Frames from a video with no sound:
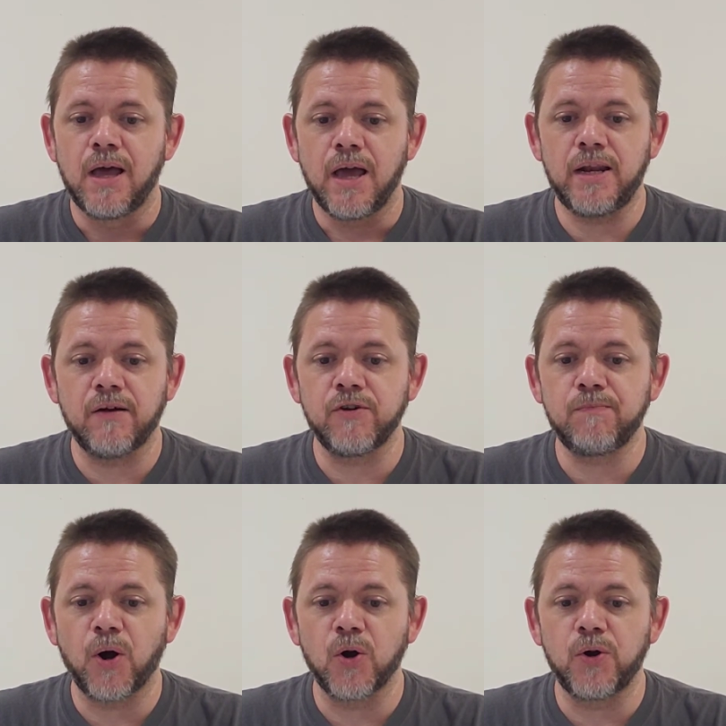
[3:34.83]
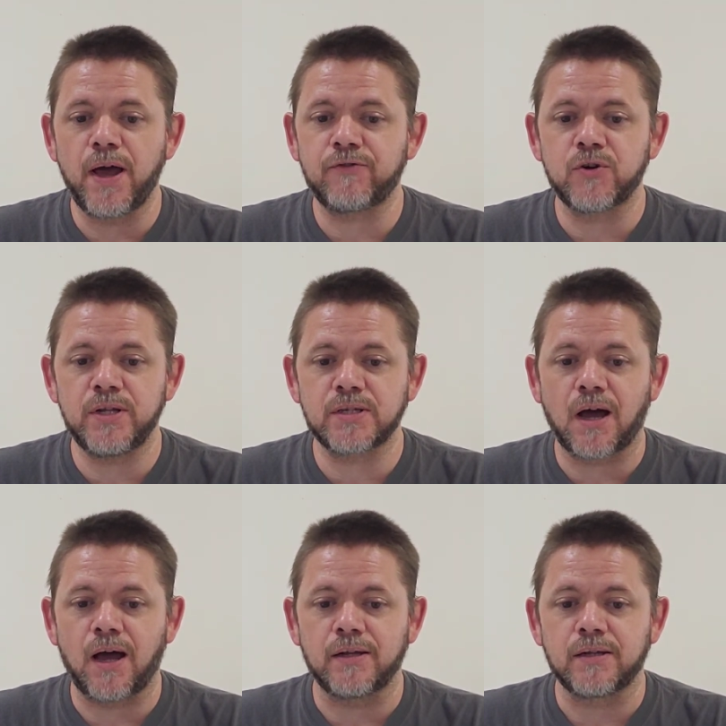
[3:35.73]
and every bird after its
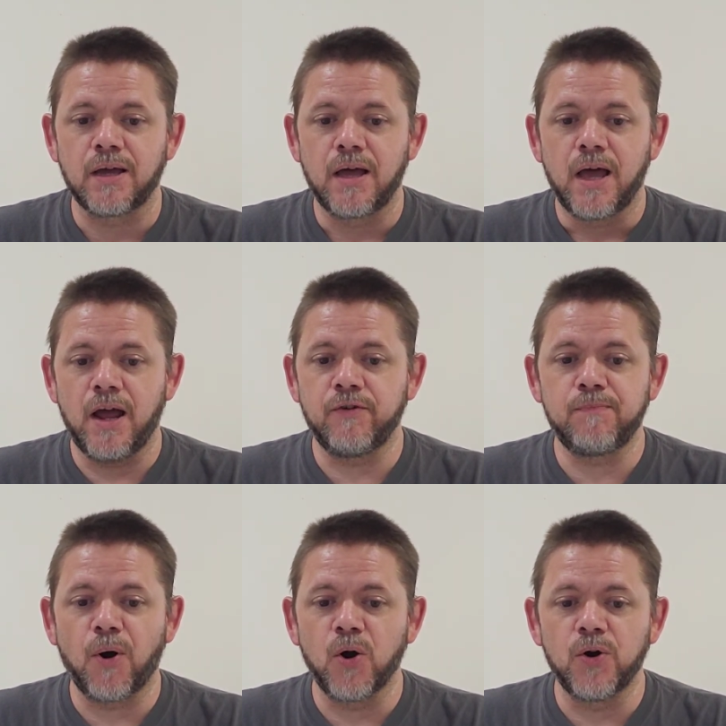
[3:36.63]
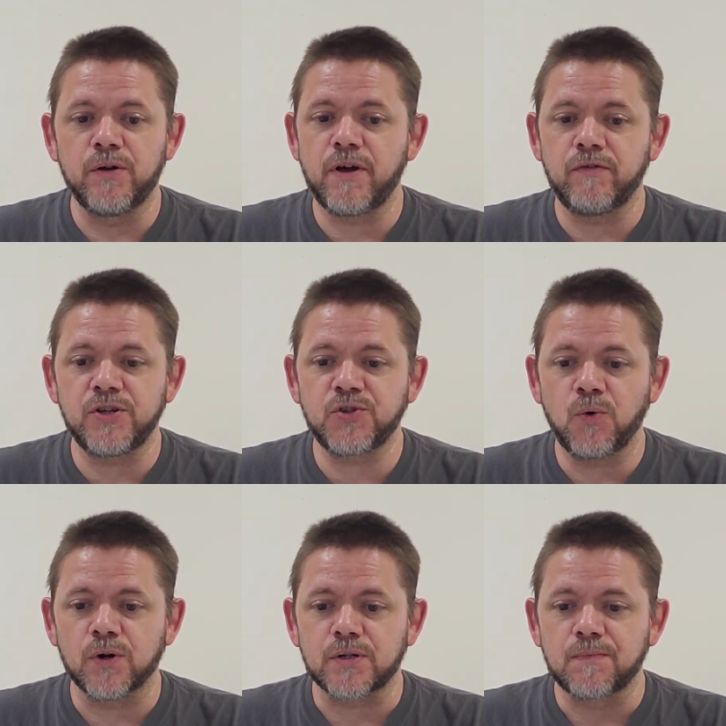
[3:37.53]
kind, every bird of every
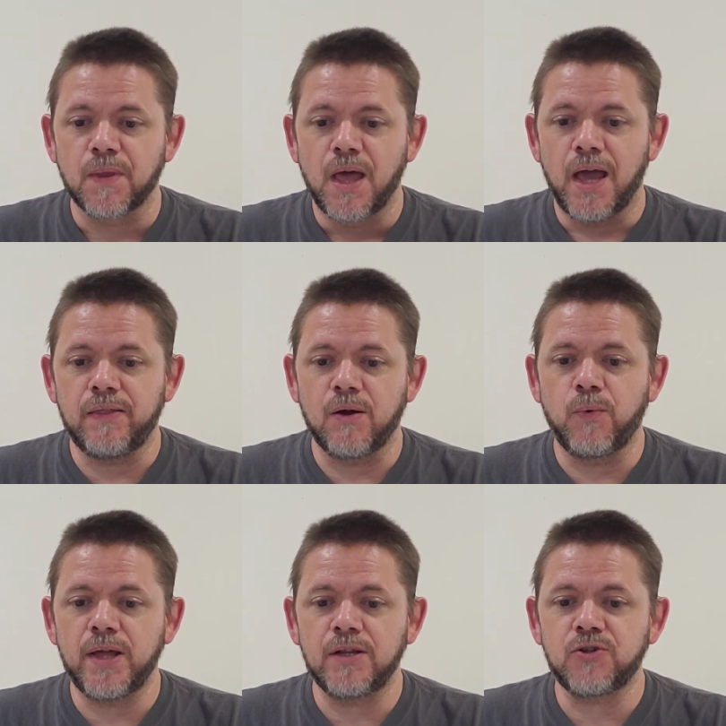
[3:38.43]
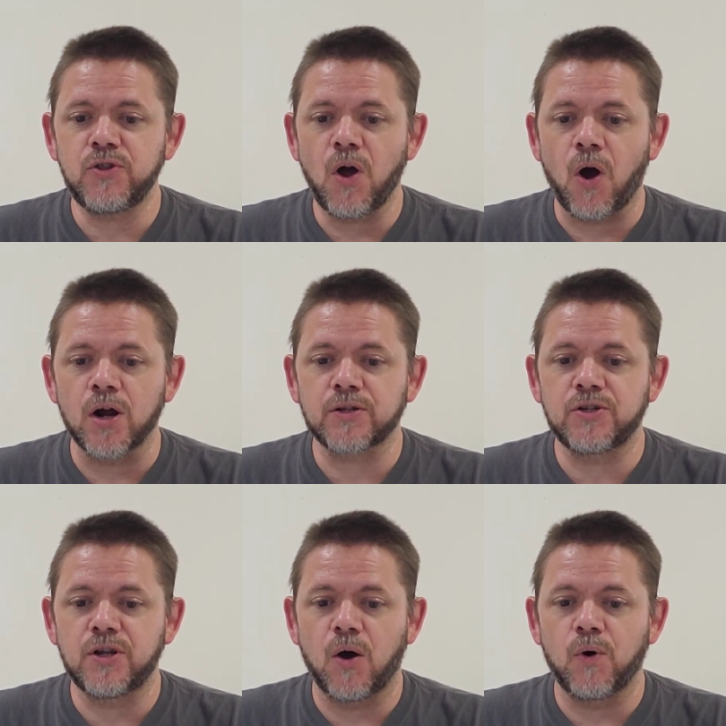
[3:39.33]
sort. And they went into the ark
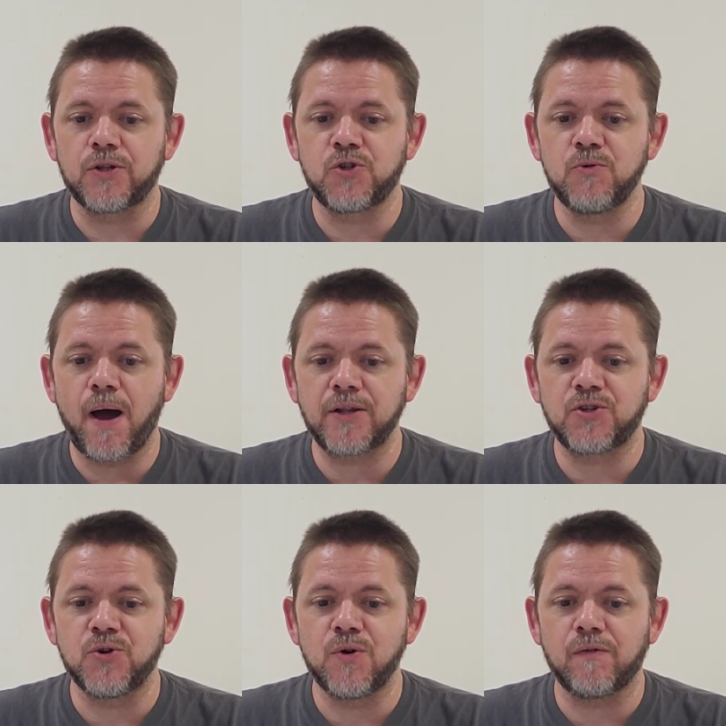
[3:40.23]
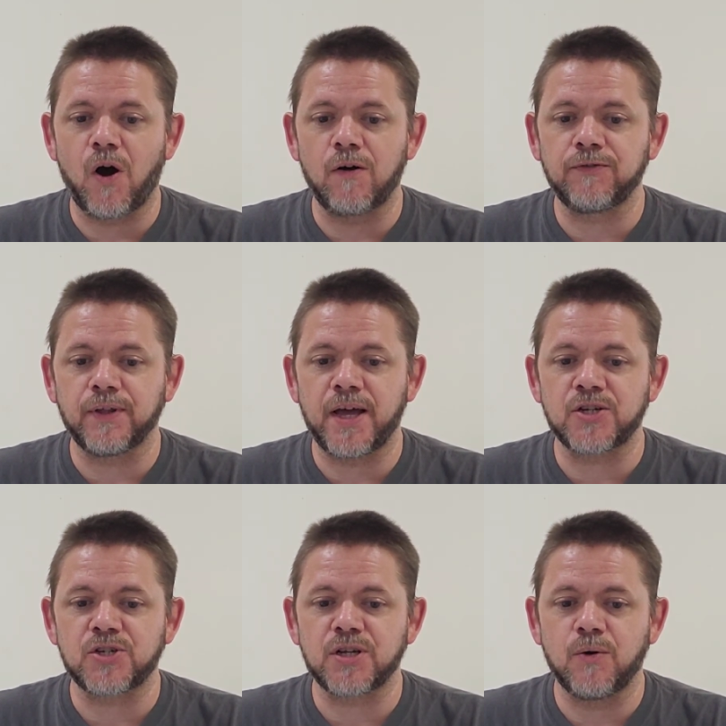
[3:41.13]
to Noah, two by two, of all
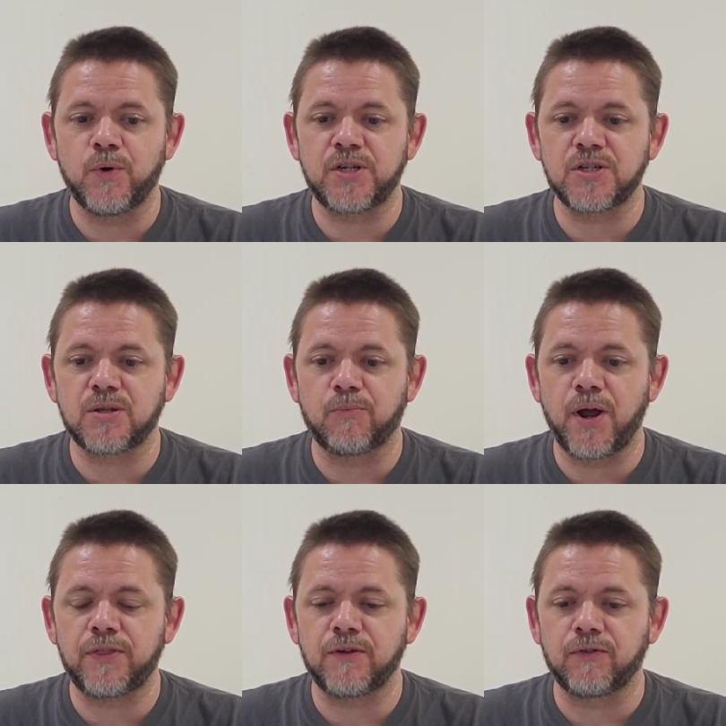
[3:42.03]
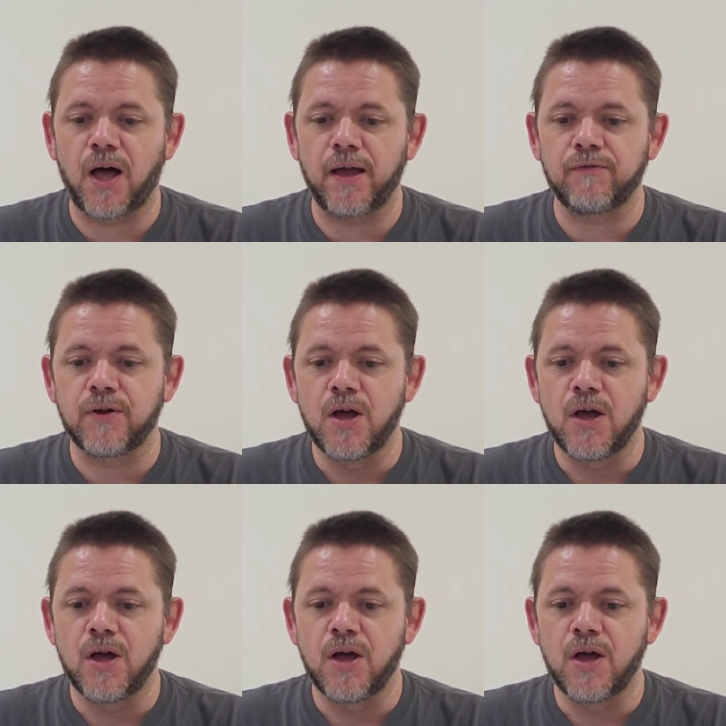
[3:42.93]
flesh, in which is the breath of life.